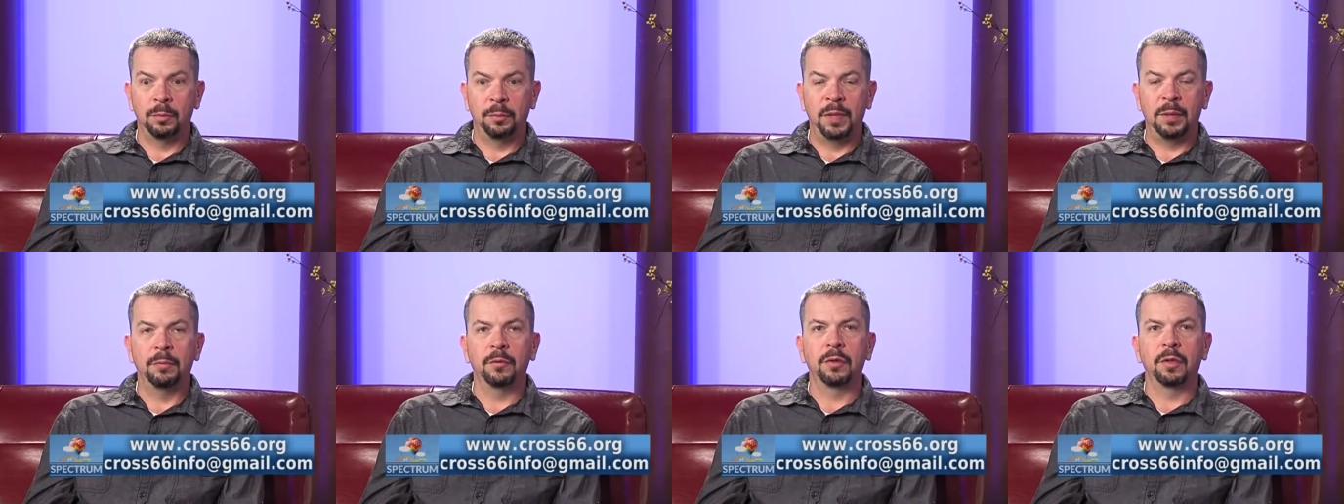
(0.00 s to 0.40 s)

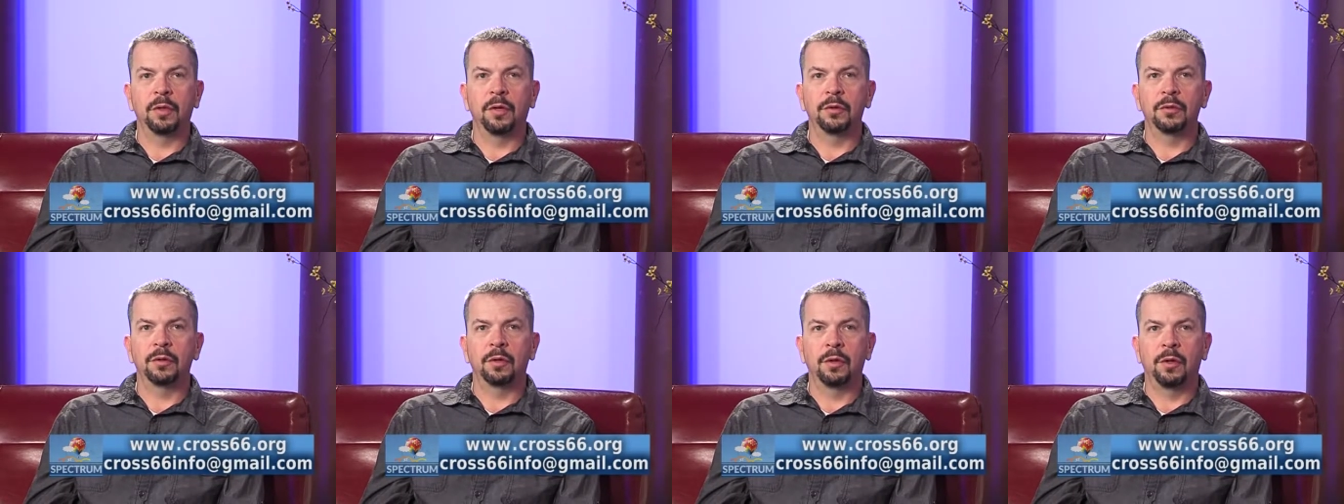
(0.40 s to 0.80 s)
people can
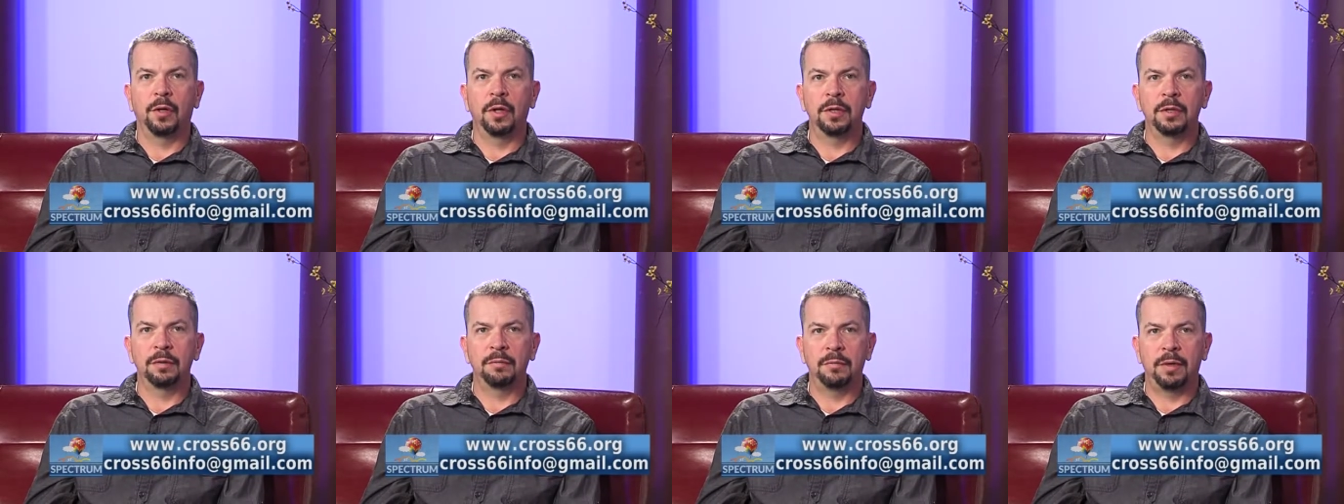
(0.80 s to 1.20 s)
also call
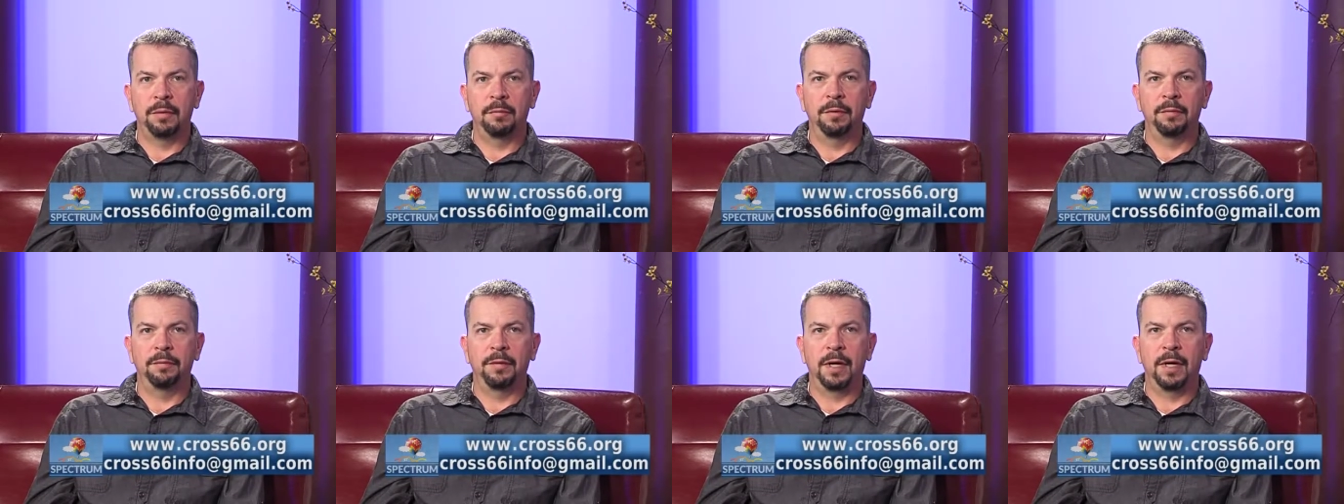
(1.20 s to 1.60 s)
us at
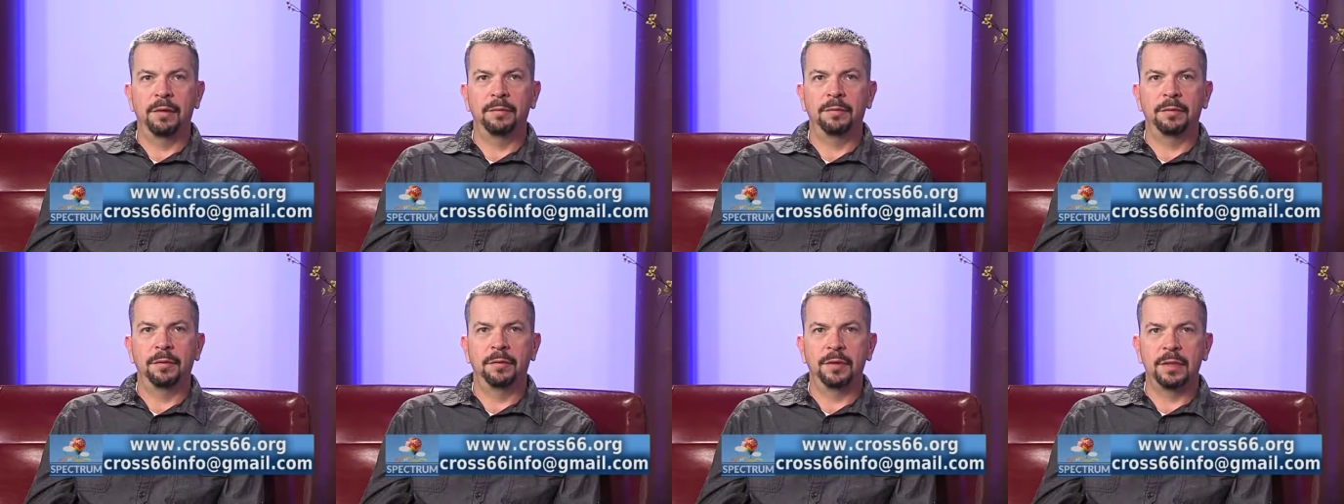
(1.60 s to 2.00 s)

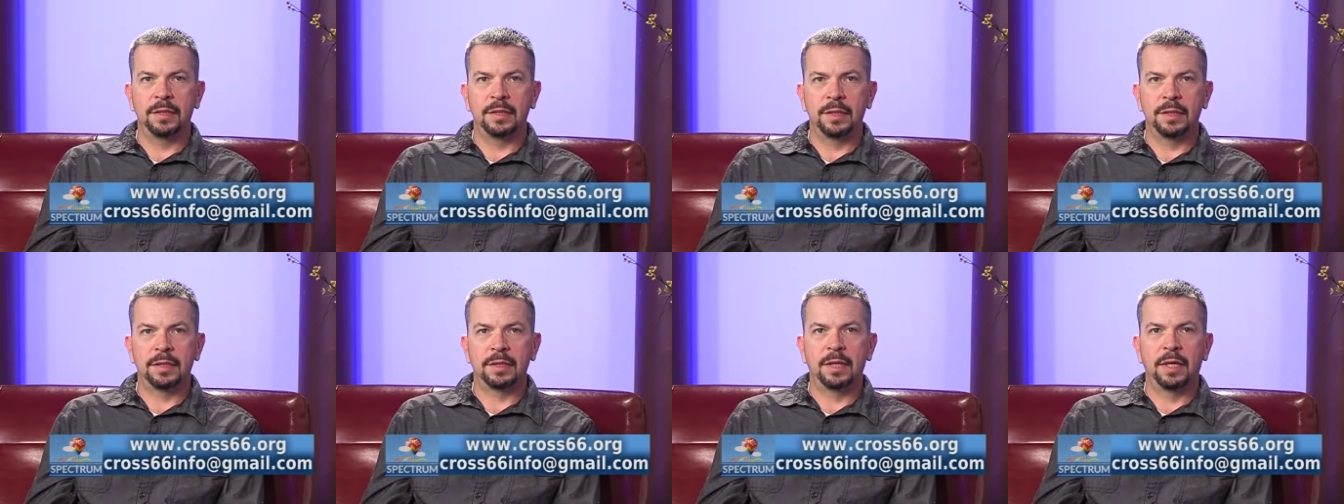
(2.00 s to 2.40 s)
505
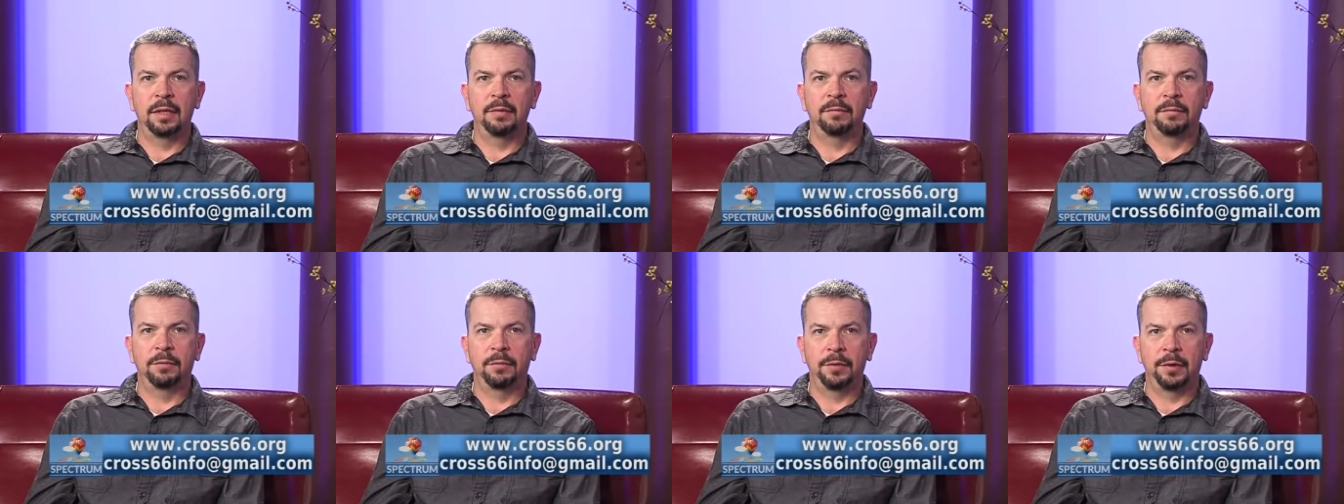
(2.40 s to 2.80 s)

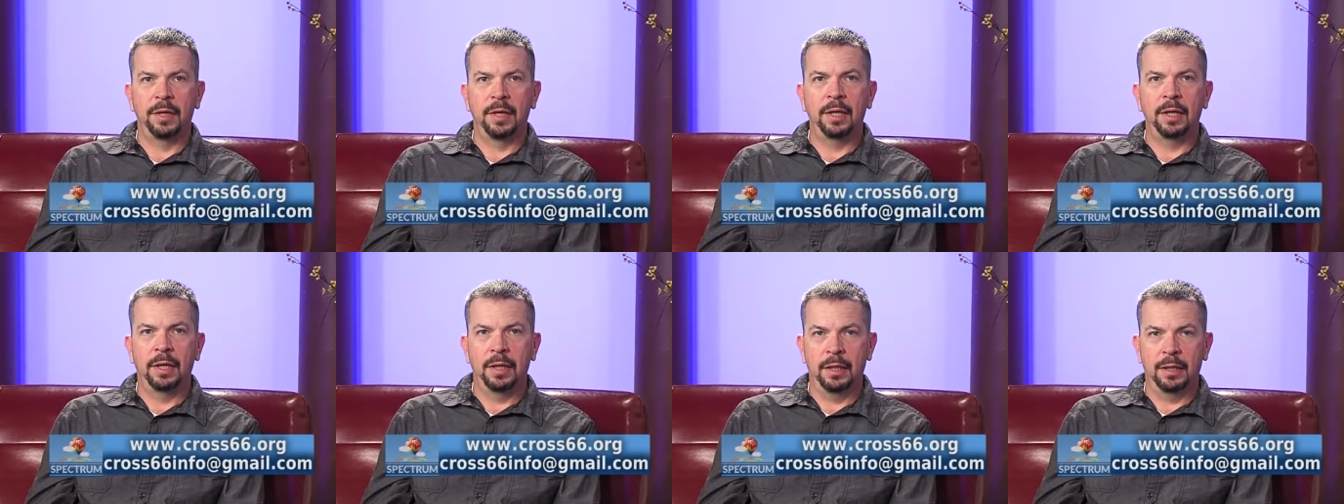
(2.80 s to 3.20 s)
369
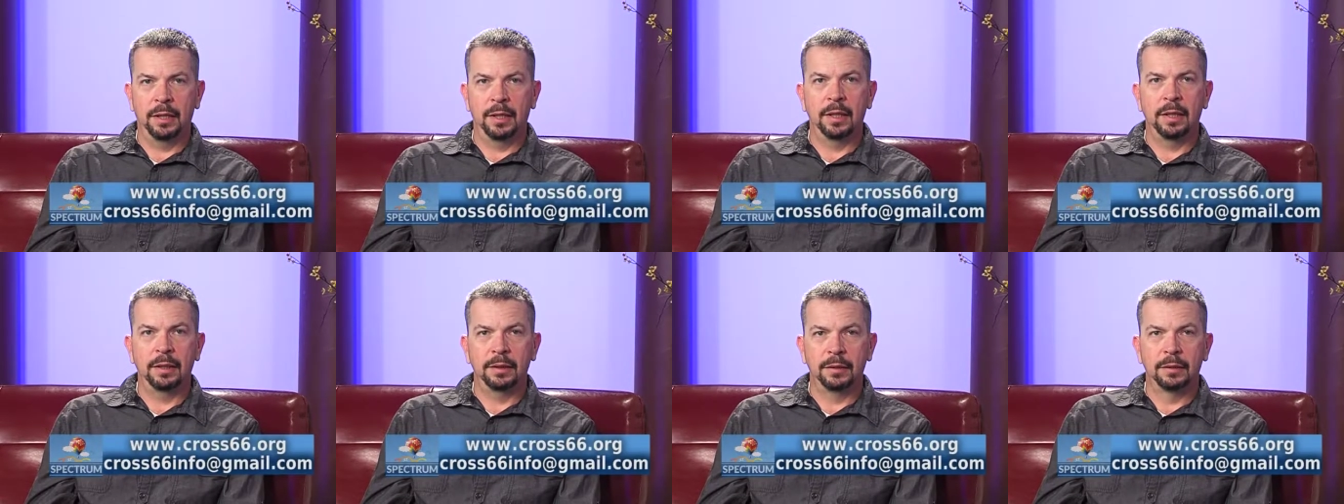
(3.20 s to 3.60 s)

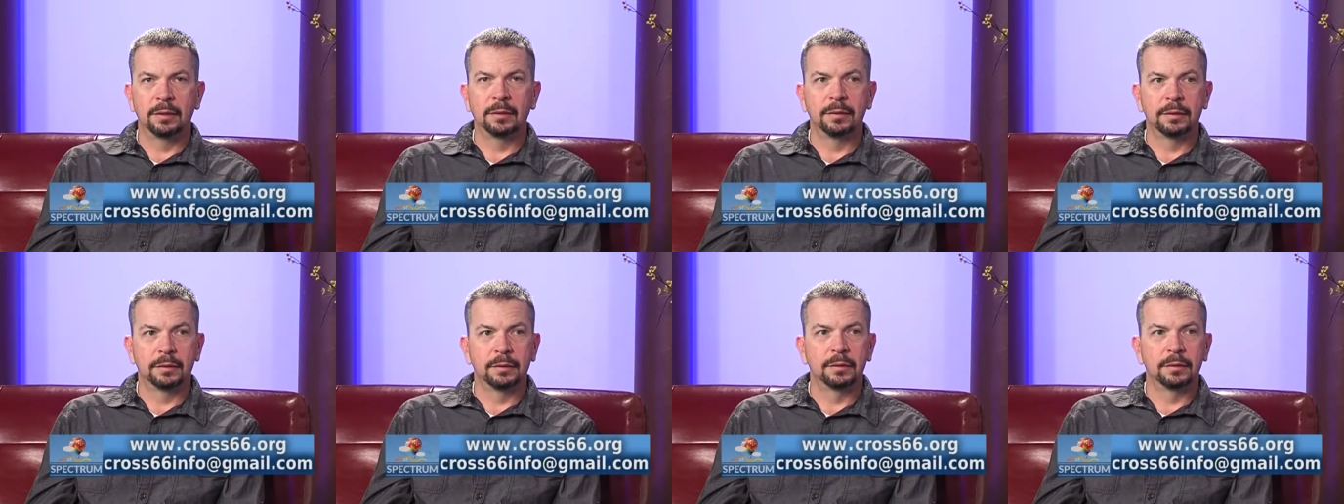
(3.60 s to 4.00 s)
4989.
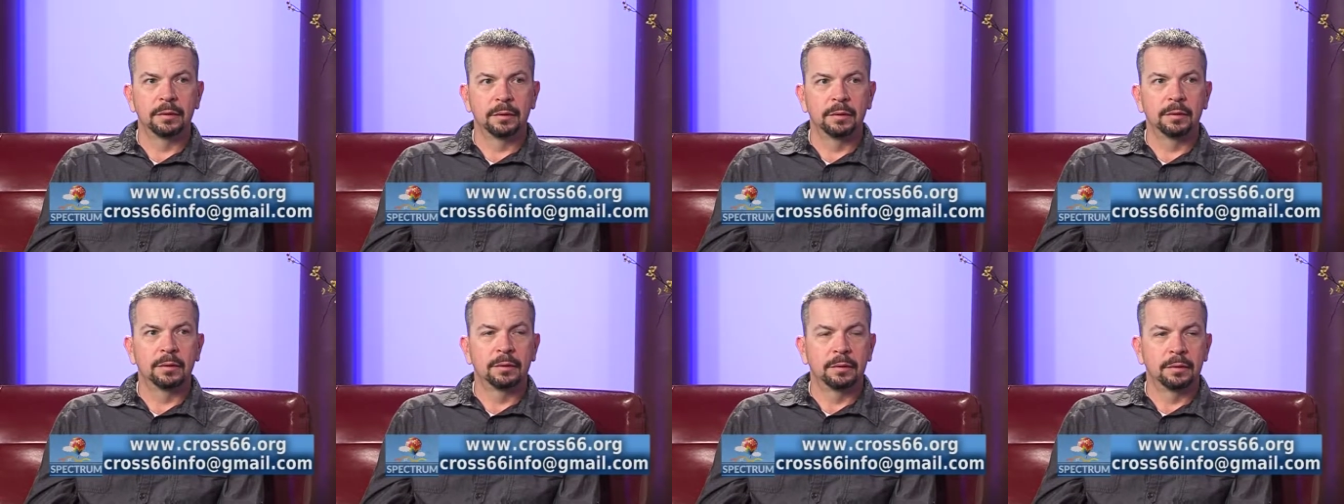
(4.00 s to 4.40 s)

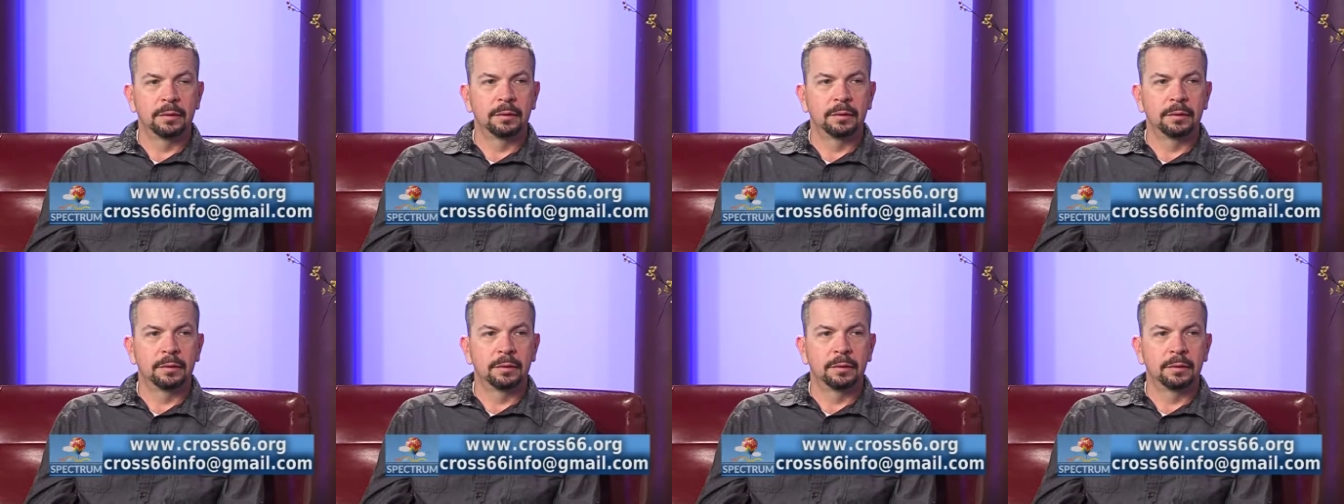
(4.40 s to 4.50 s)
Awesome